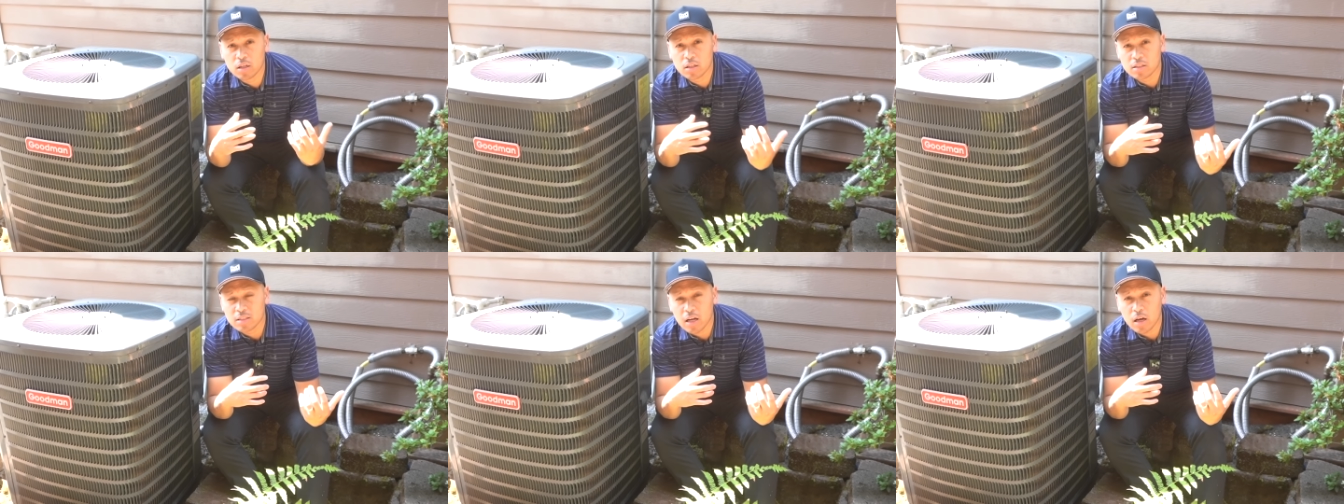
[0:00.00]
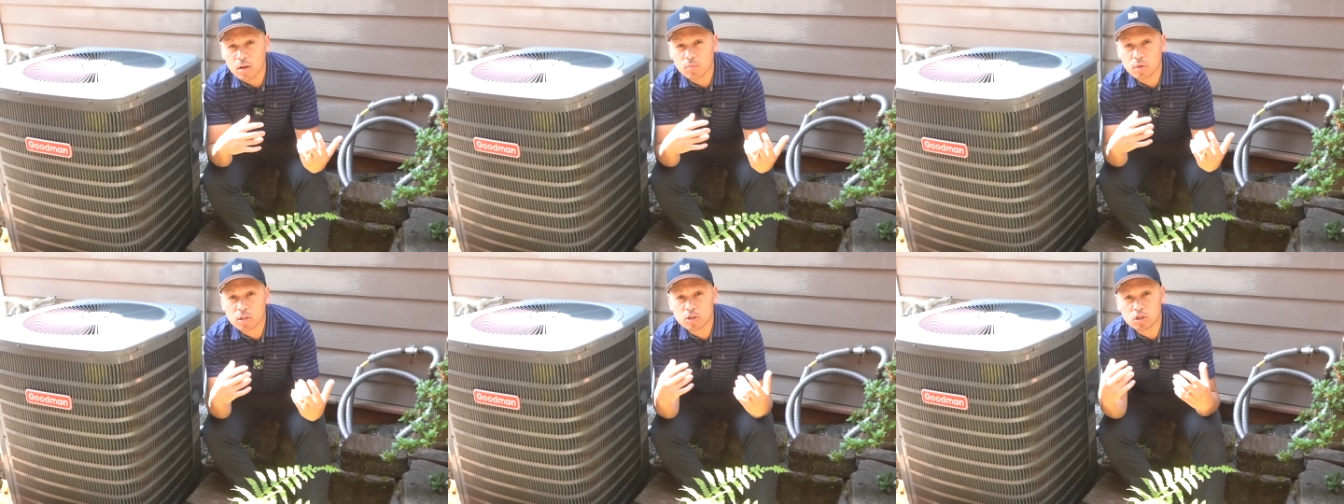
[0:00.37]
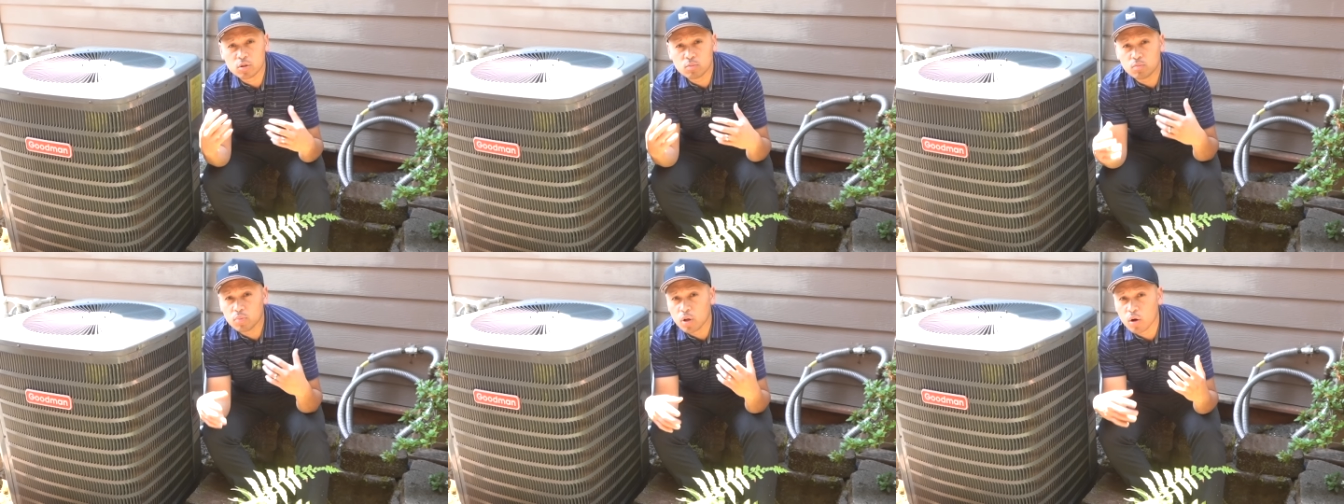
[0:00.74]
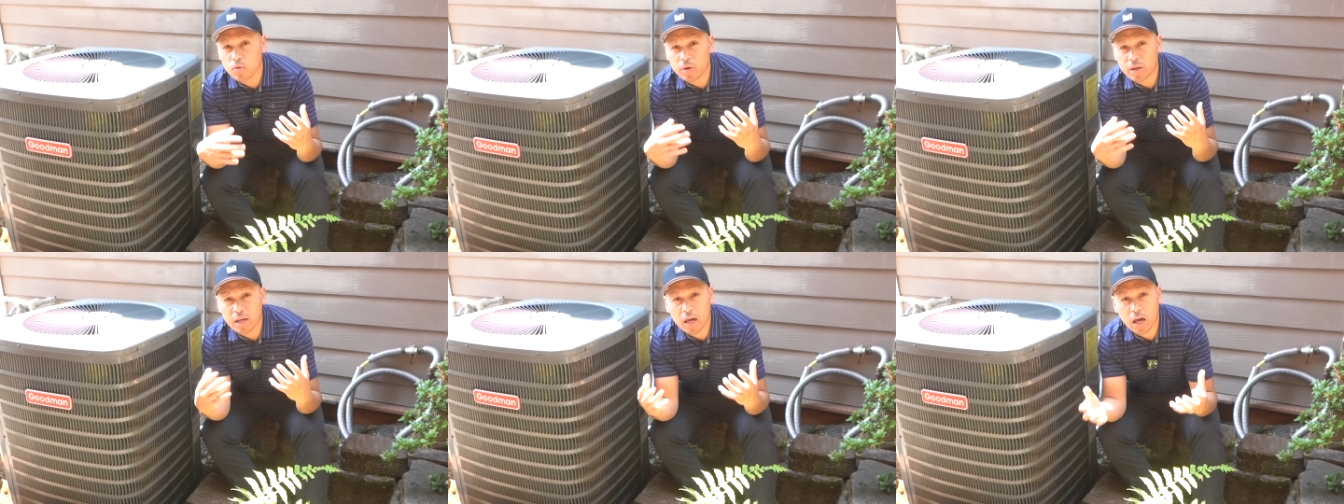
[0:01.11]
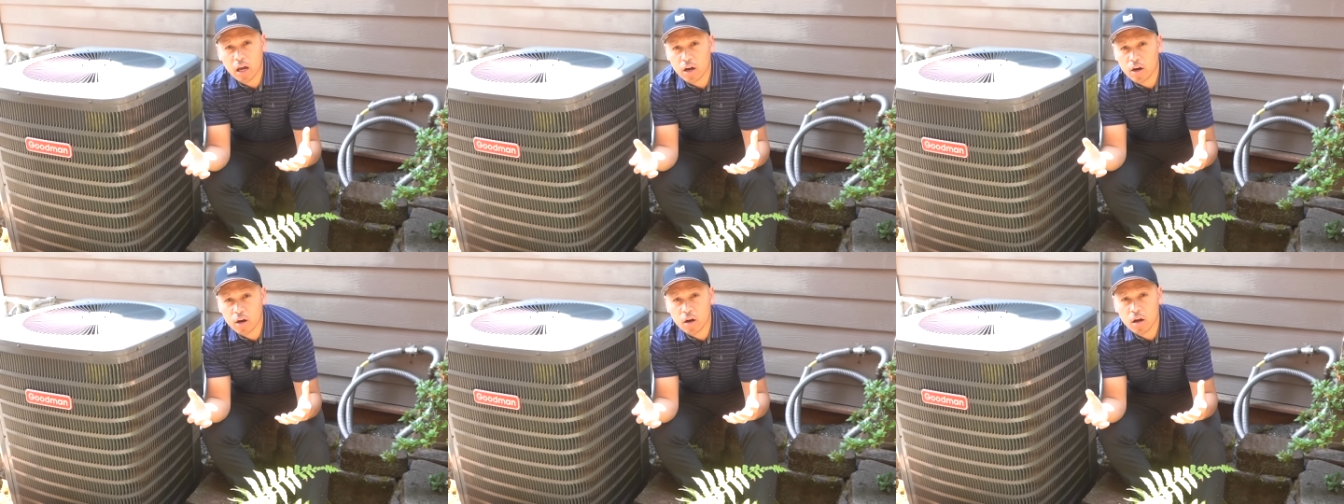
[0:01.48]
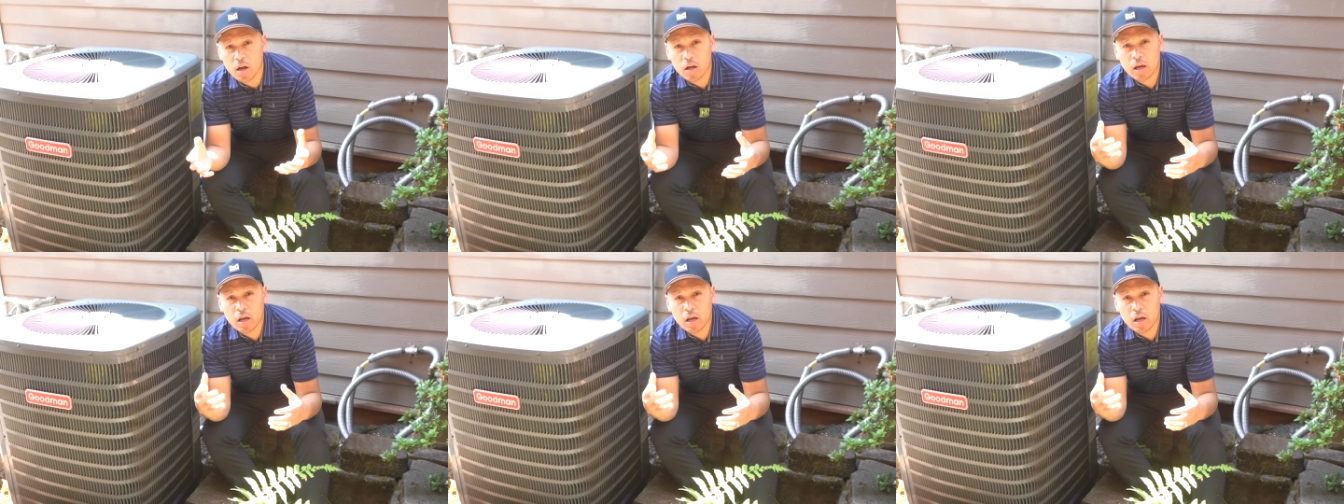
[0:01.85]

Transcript: inside, but it's just blowing air.